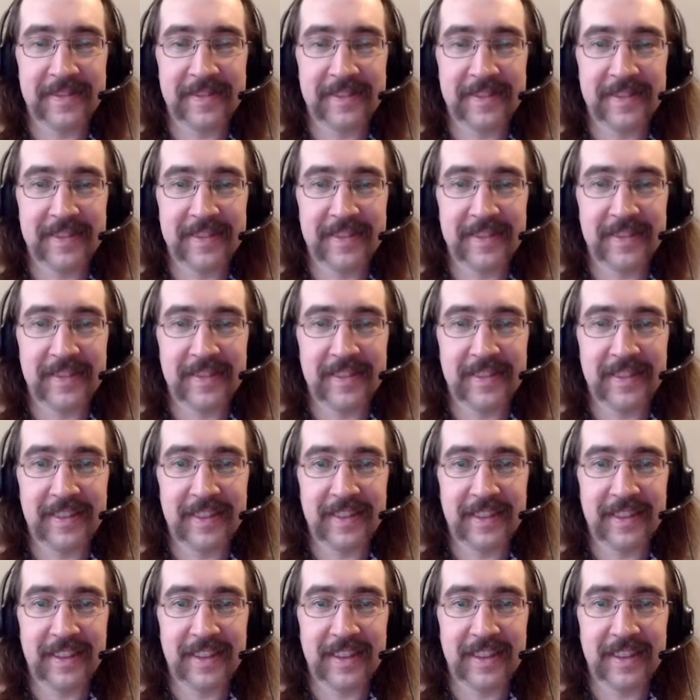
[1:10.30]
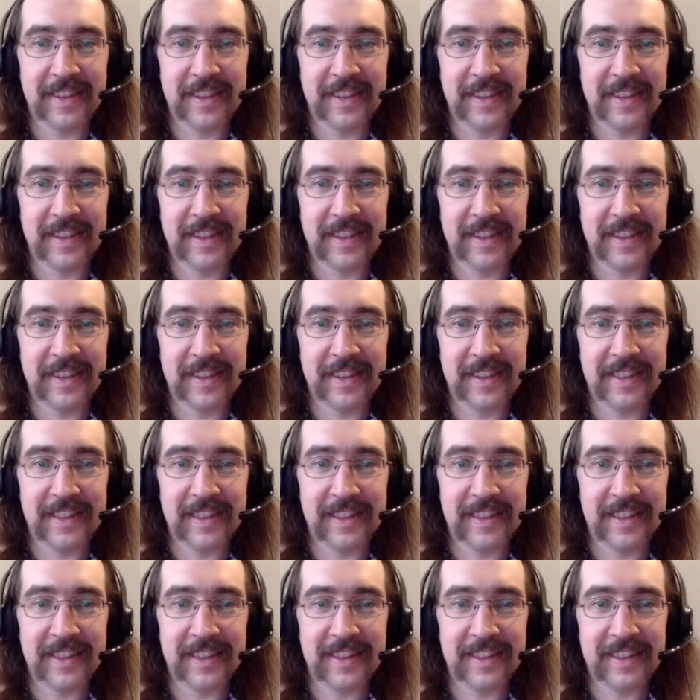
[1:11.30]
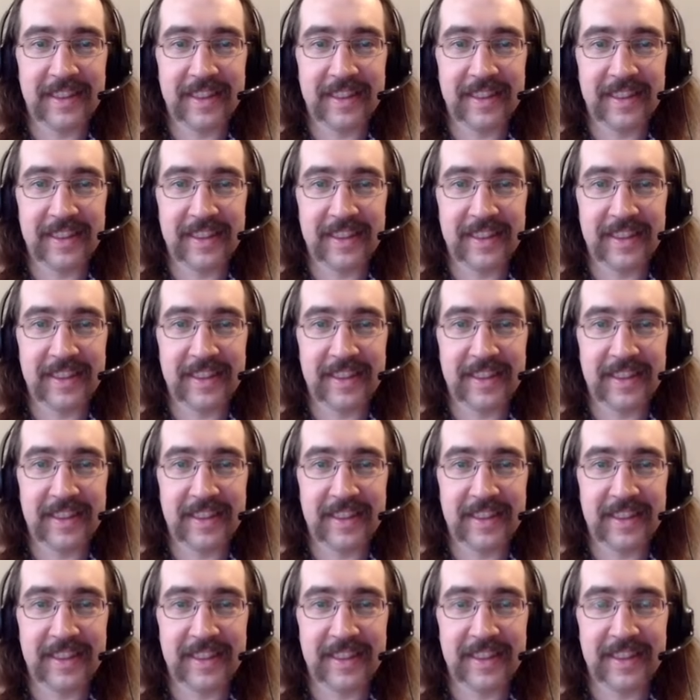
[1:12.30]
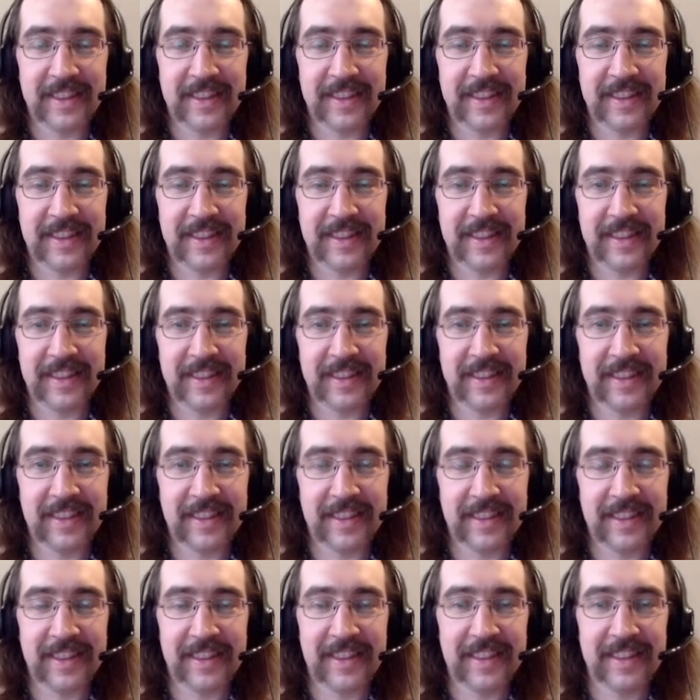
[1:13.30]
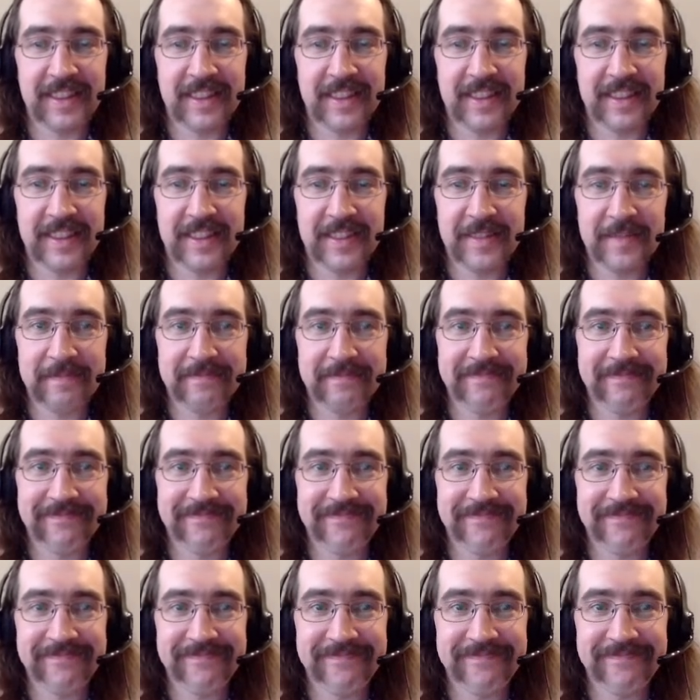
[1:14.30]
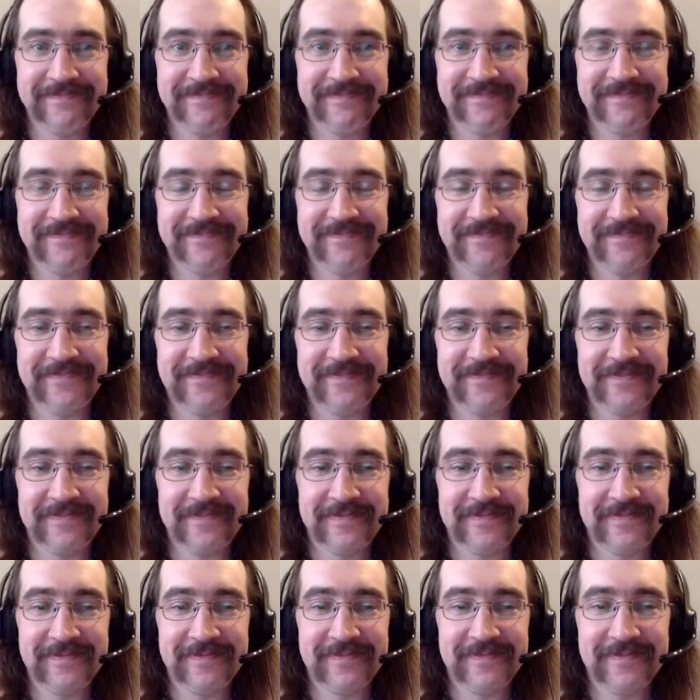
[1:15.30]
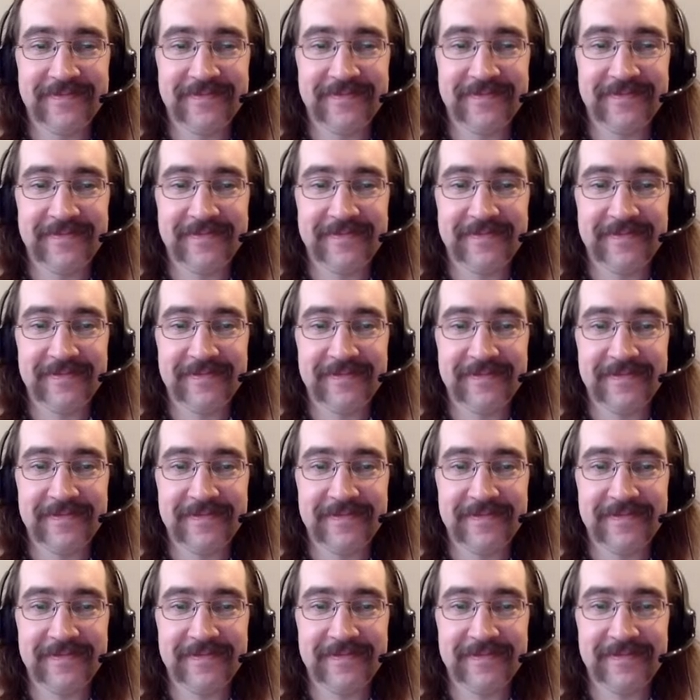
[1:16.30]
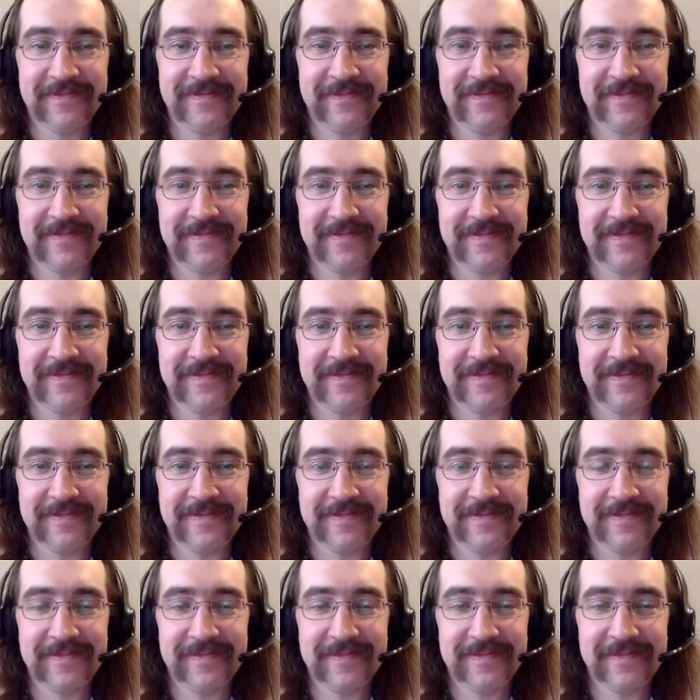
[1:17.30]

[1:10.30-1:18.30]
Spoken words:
(not speaking)